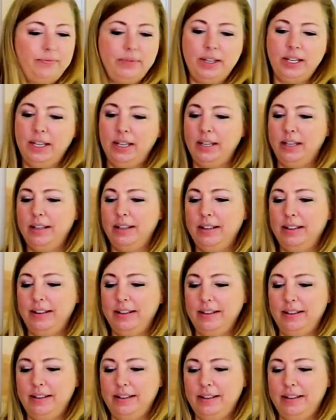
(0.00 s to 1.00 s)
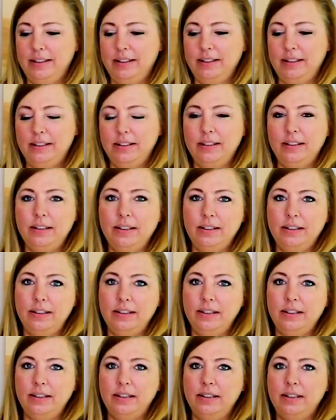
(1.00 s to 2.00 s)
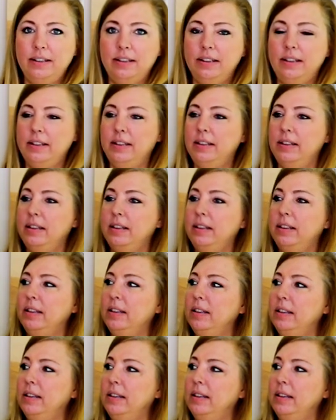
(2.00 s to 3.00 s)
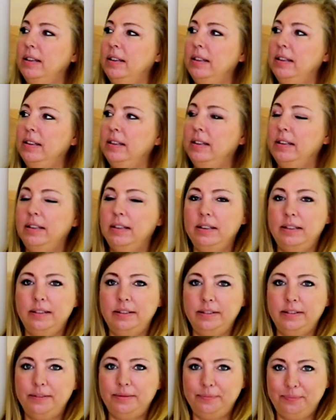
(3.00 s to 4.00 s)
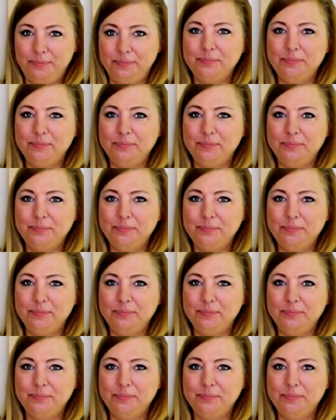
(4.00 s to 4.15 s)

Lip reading: No words are spoken by the person on screen.